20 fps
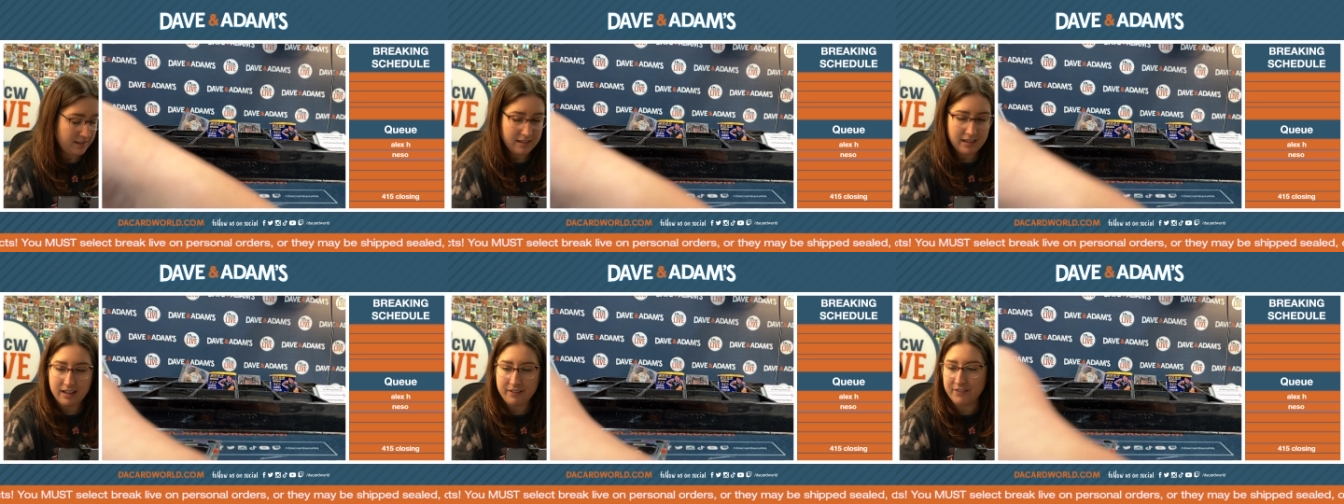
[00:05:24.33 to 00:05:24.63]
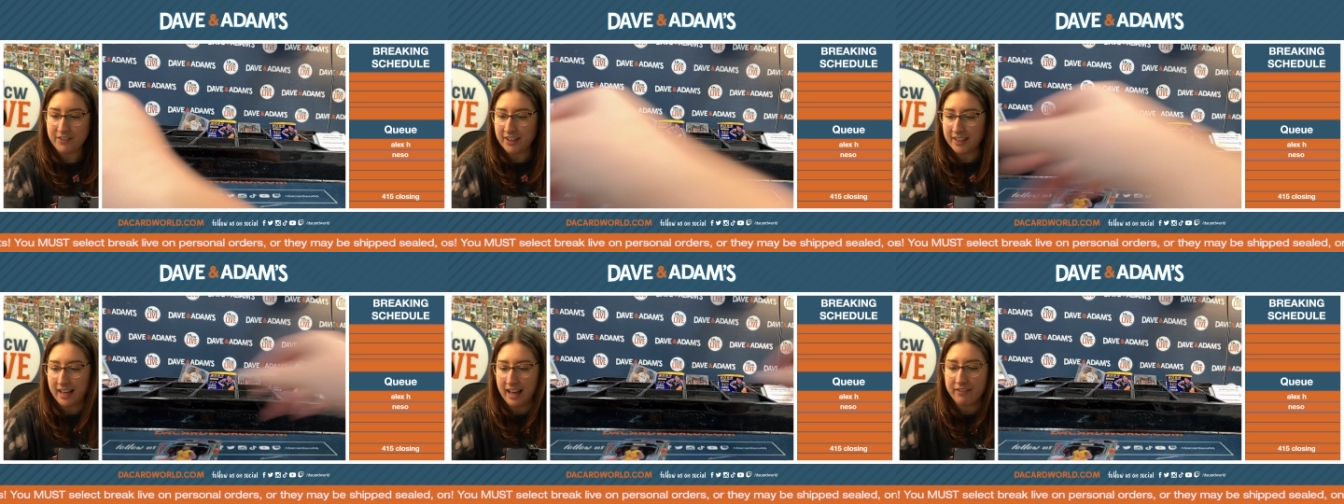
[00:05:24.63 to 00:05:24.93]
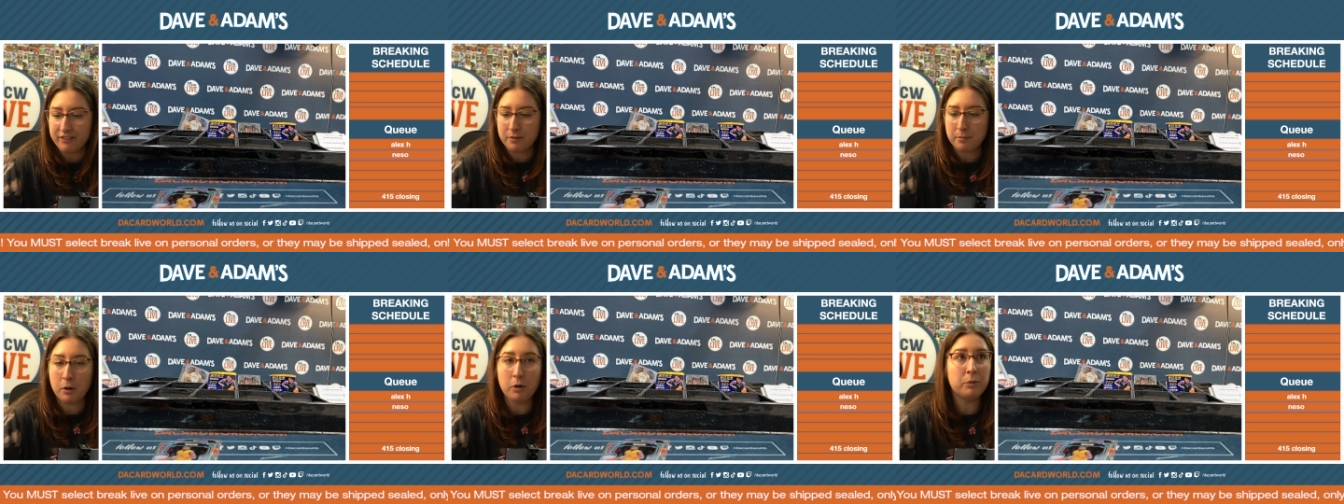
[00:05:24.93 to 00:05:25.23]
I feel like
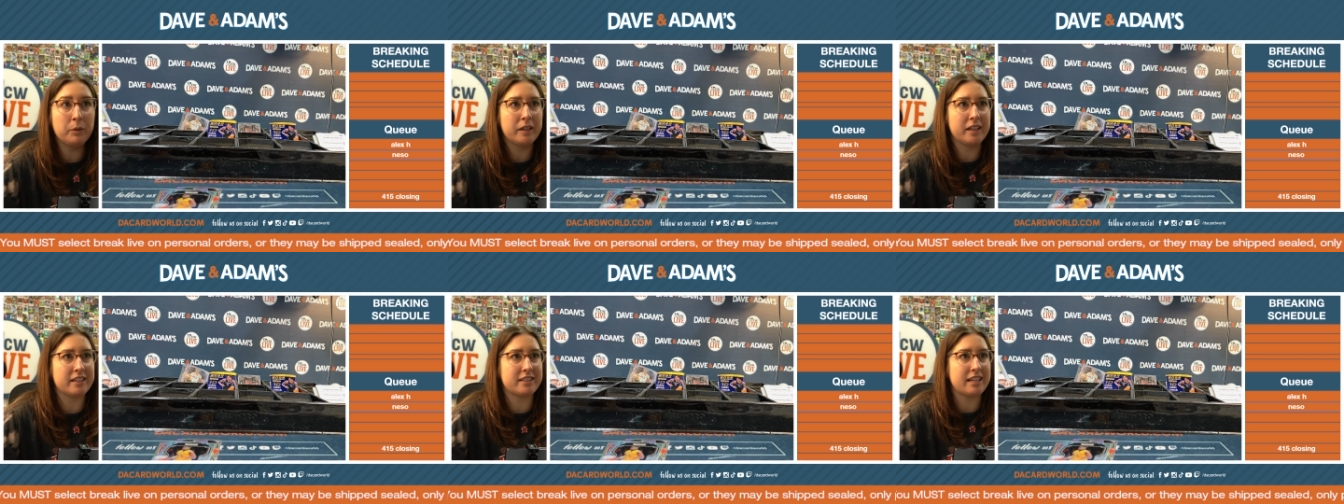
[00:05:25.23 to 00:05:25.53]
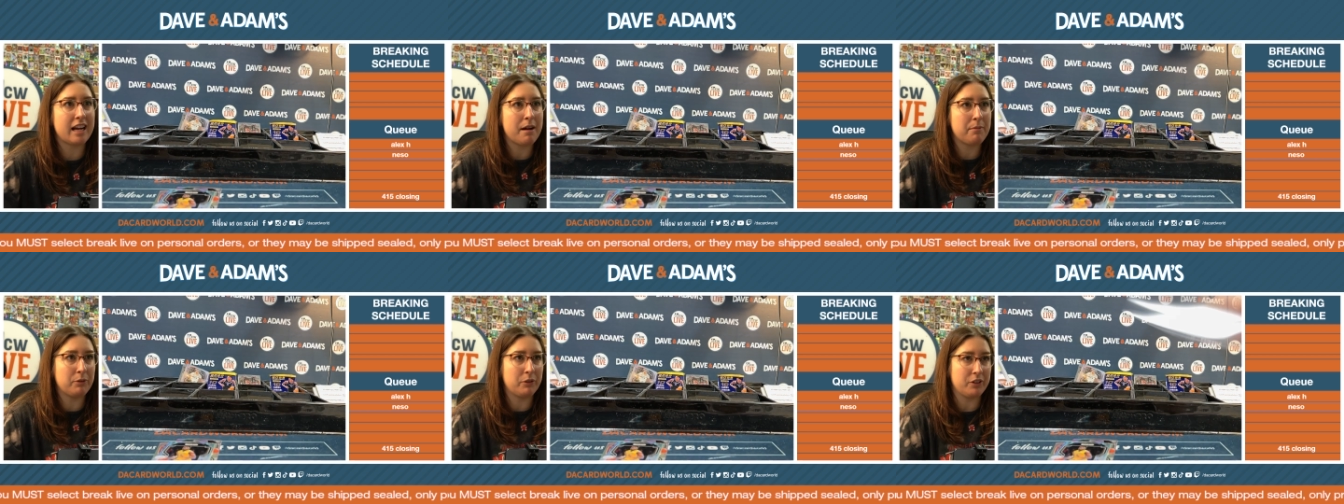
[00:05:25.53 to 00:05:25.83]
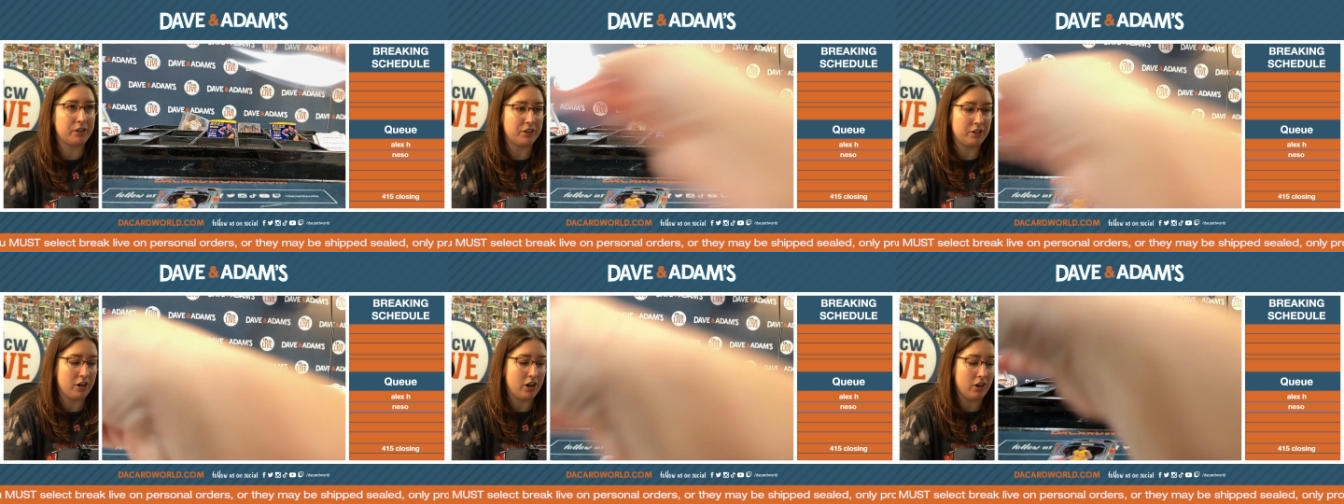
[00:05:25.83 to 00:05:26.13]
Evan Mobley gets top
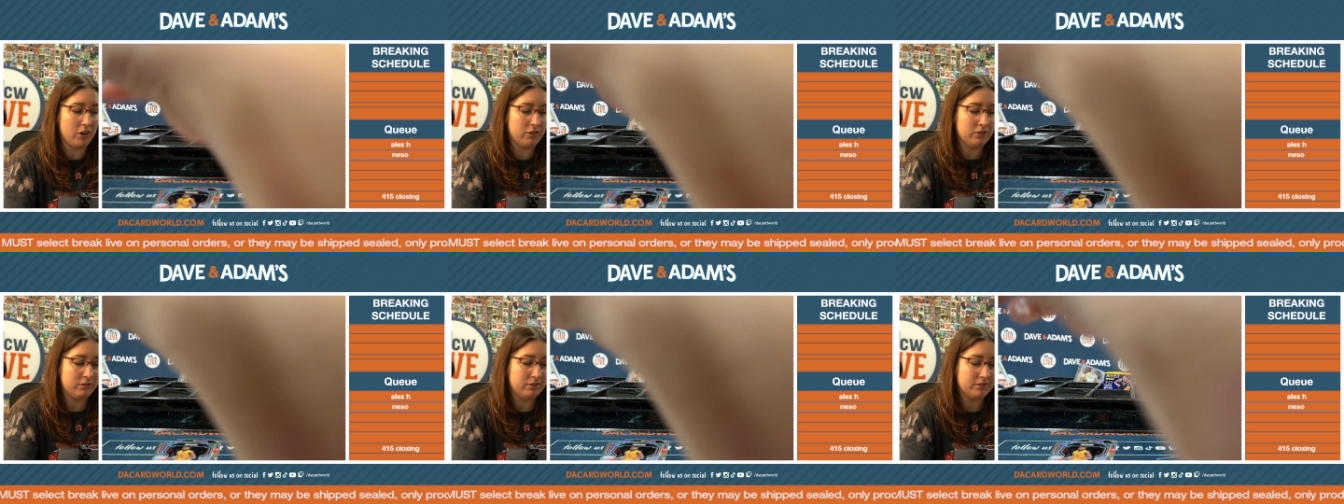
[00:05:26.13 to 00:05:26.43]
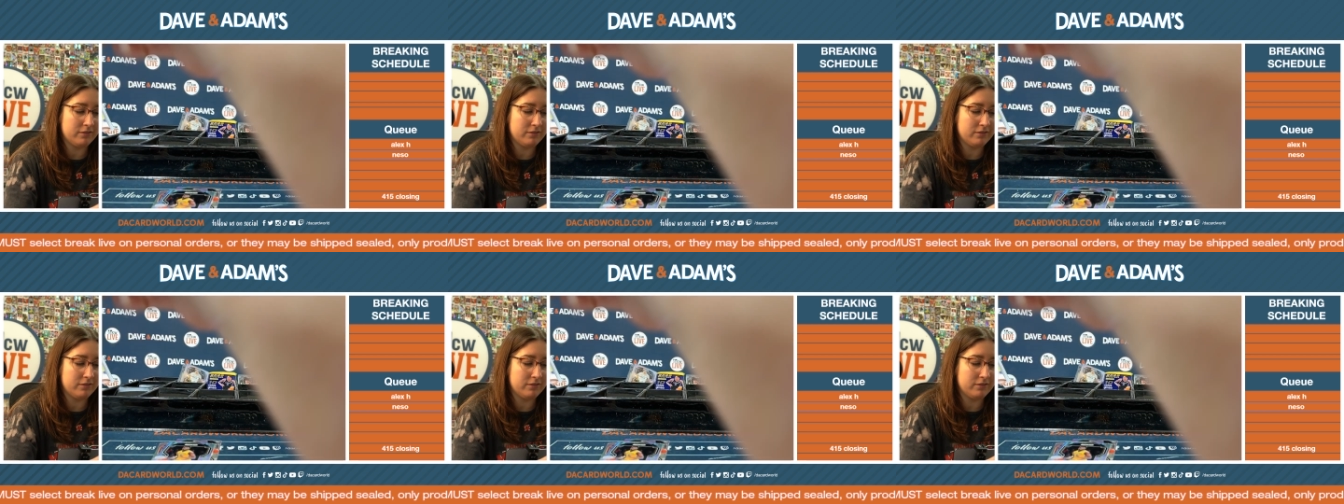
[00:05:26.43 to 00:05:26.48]
loaded, no?